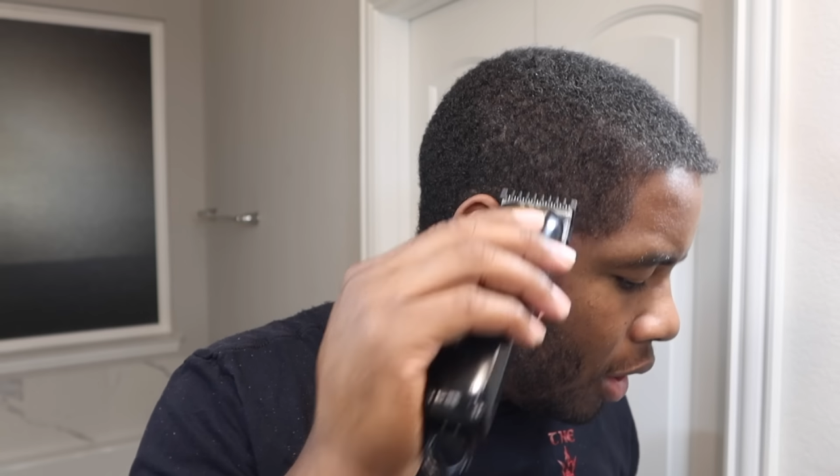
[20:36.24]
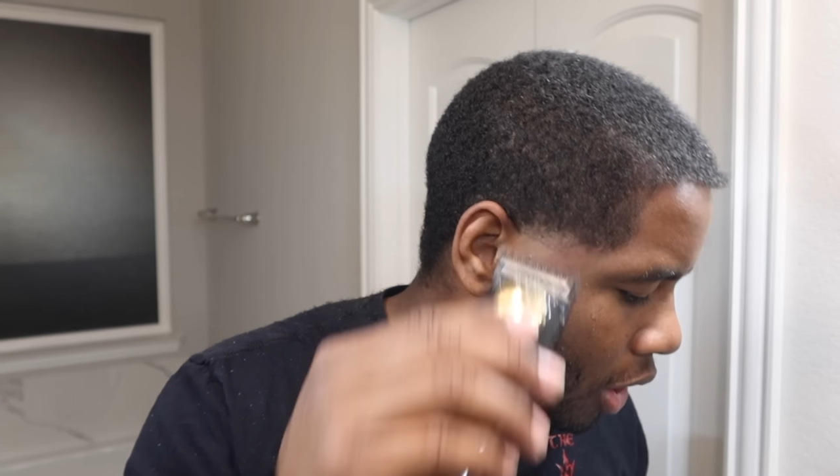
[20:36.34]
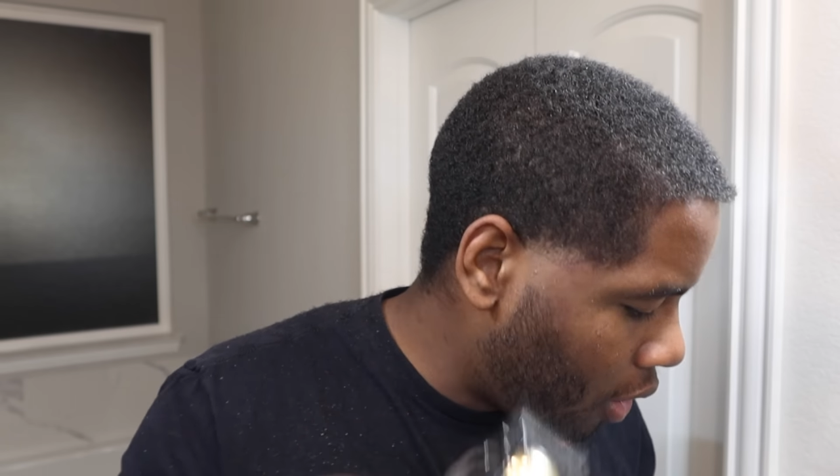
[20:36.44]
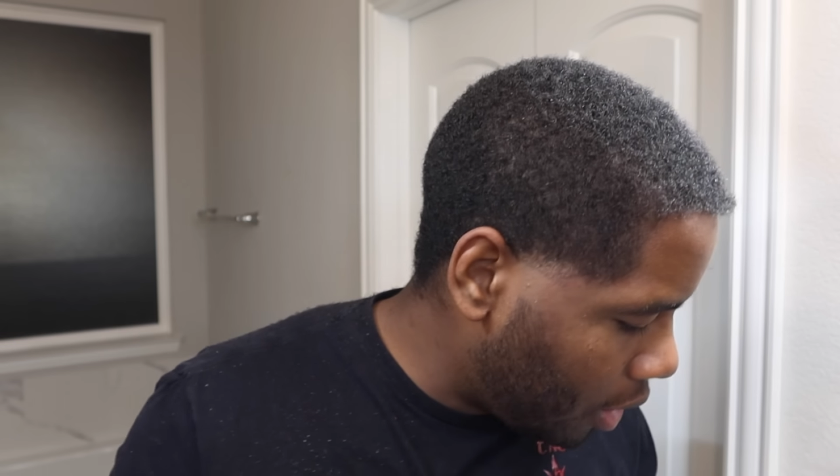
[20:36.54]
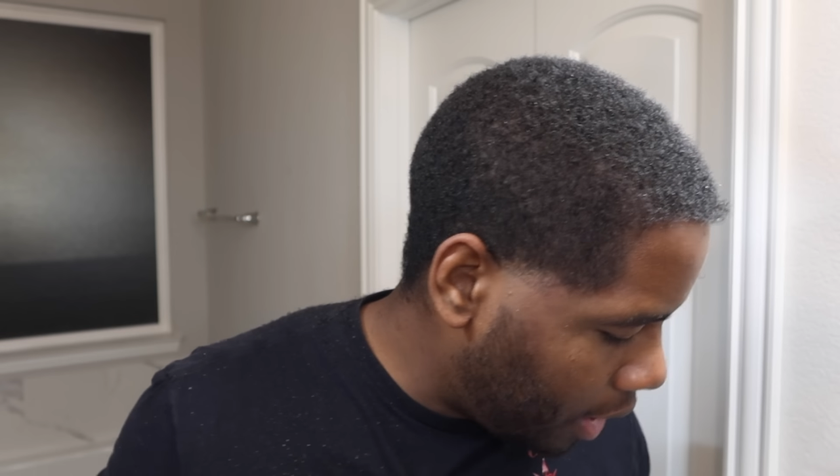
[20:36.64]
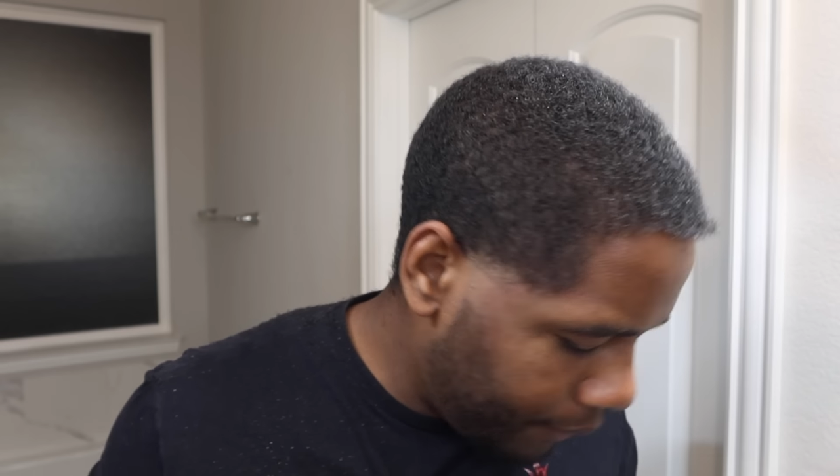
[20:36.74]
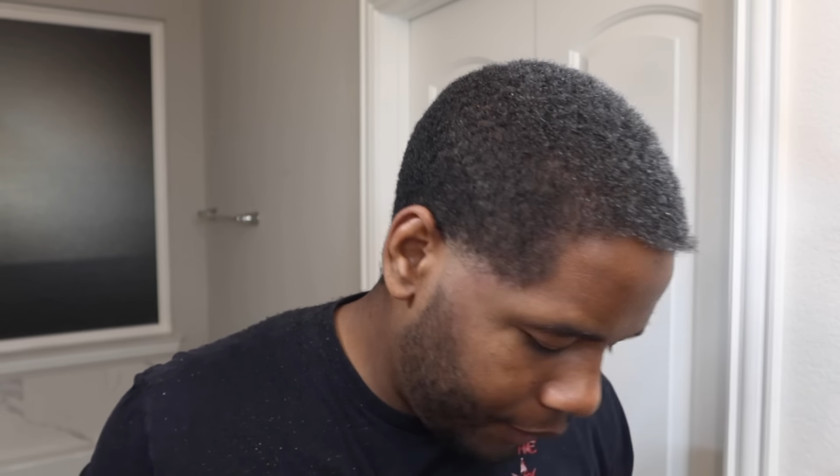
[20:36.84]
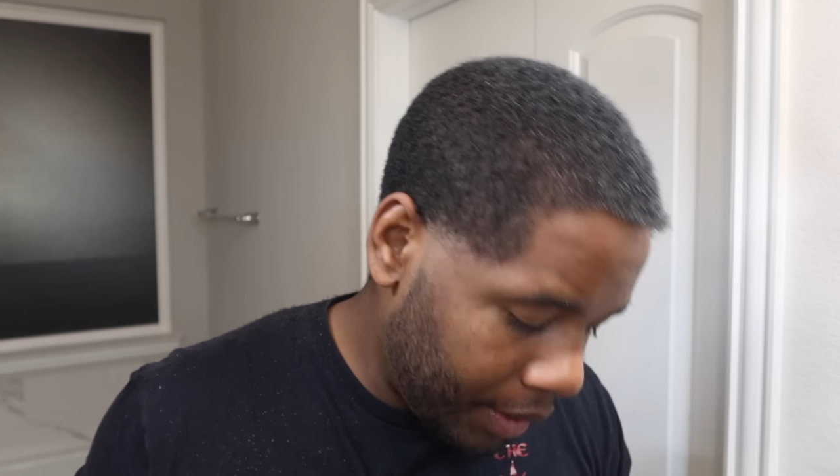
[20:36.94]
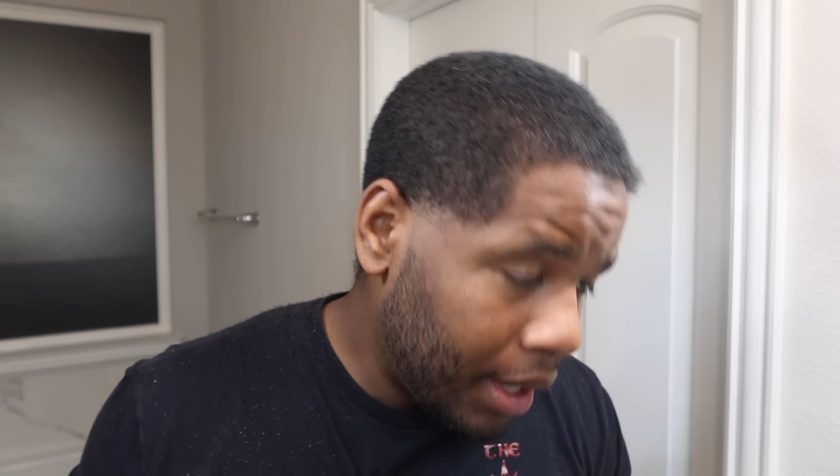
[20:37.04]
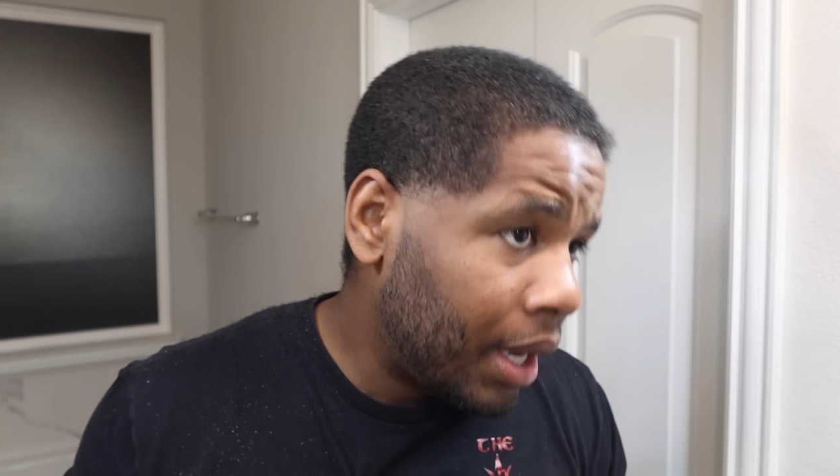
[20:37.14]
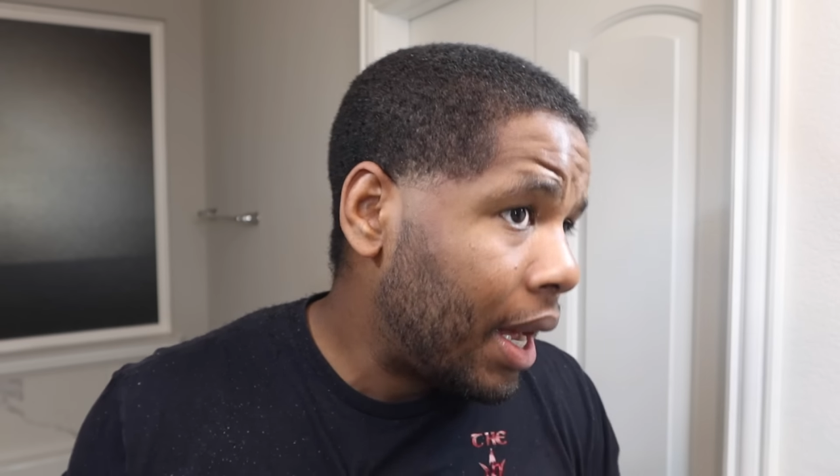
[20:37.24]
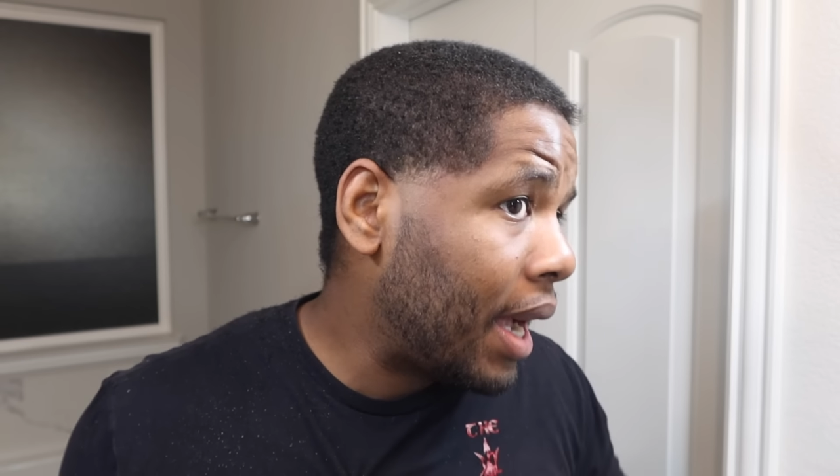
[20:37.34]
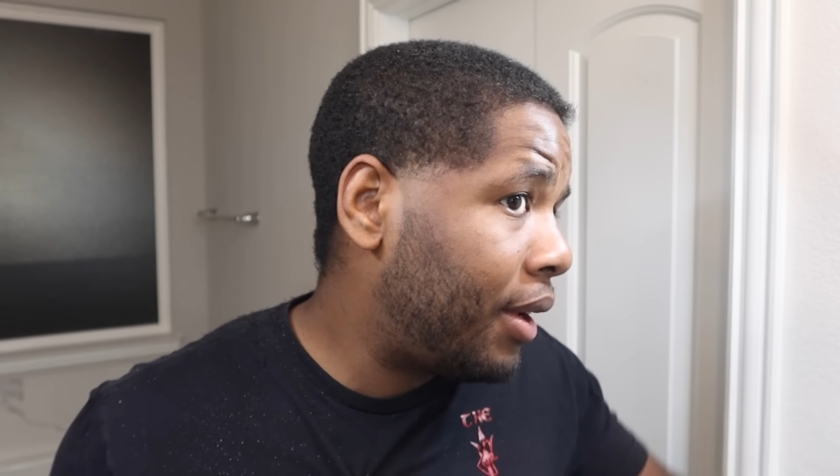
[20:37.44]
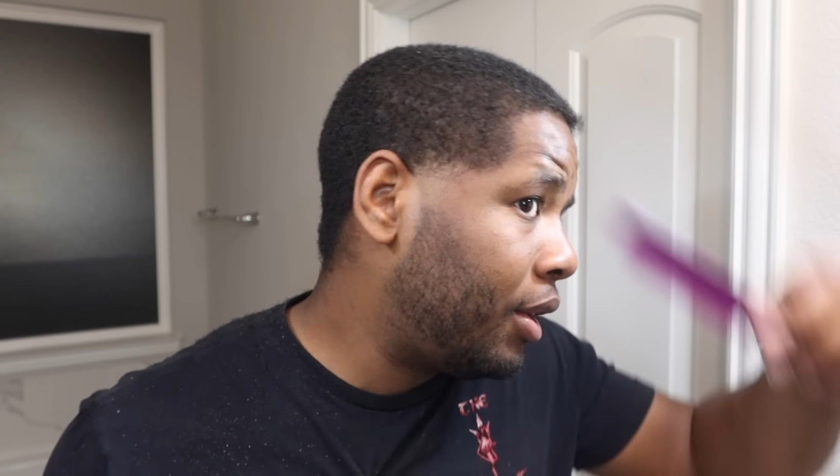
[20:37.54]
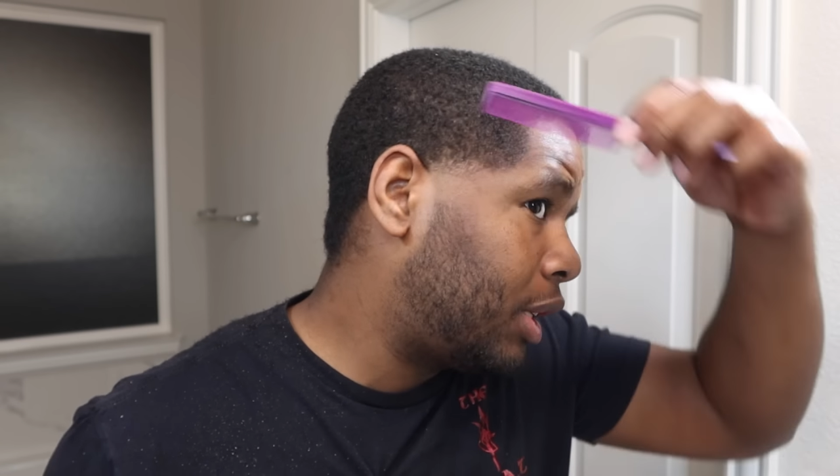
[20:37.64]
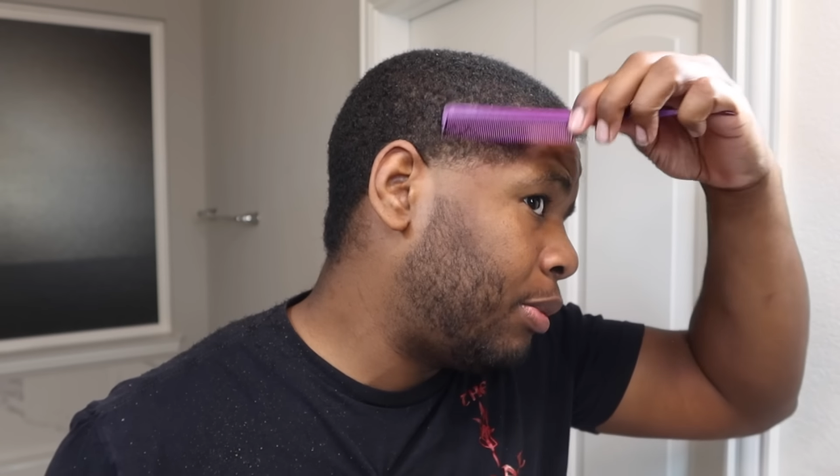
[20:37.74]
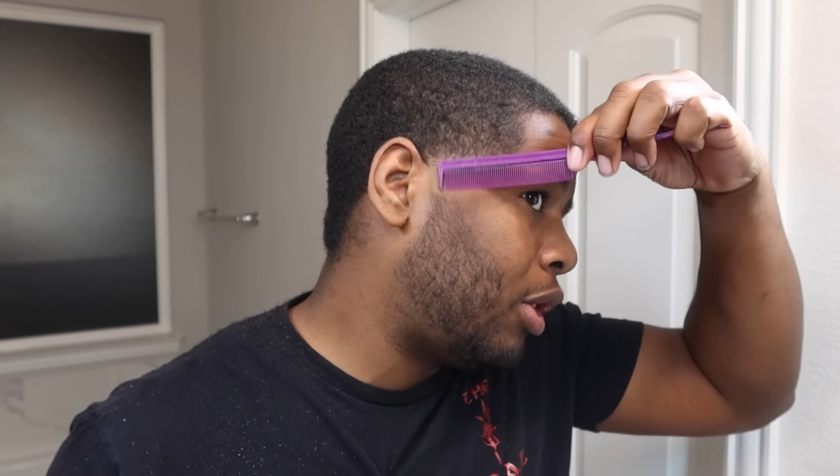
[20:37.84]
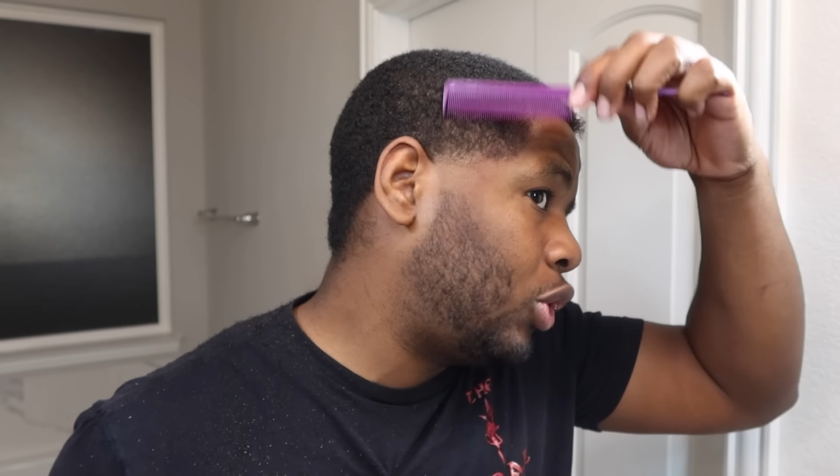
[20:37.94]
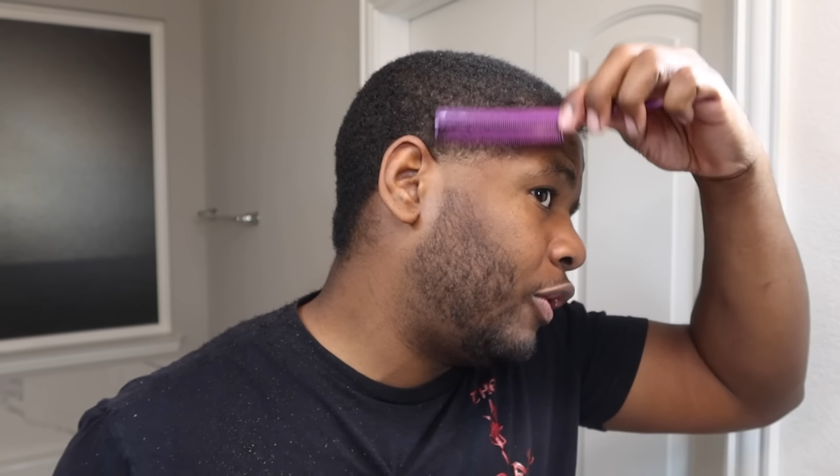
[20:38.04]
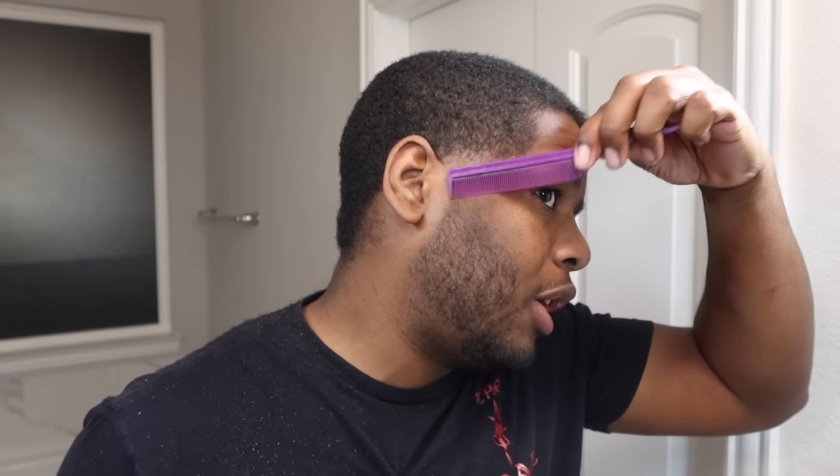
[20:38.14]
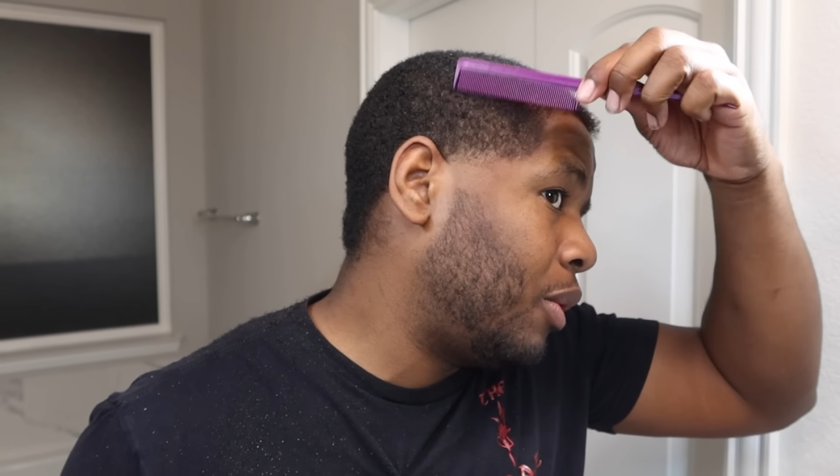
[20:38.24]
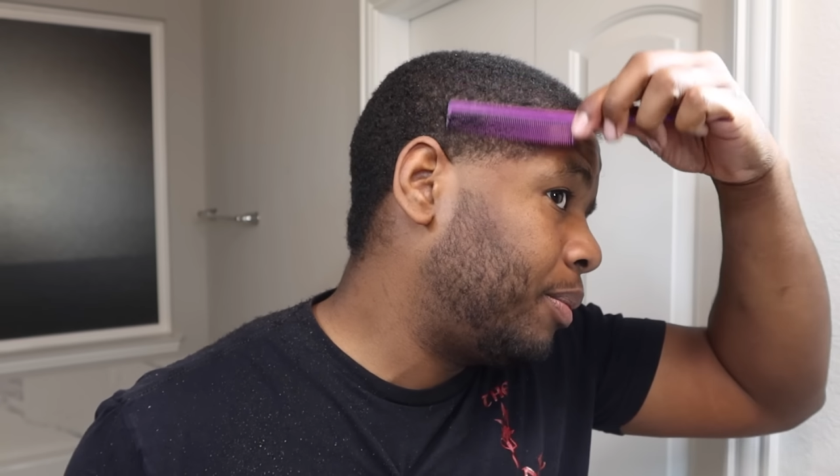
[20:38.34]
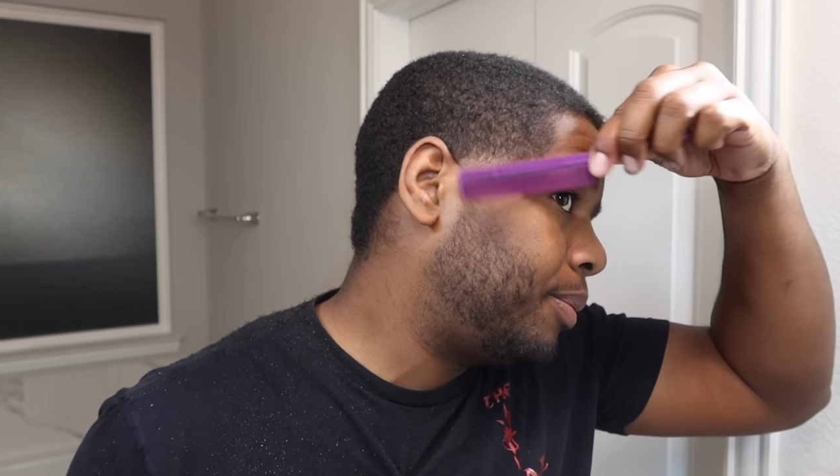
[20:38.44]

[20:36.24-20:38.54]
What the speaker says: Or I can use a small tooth comb.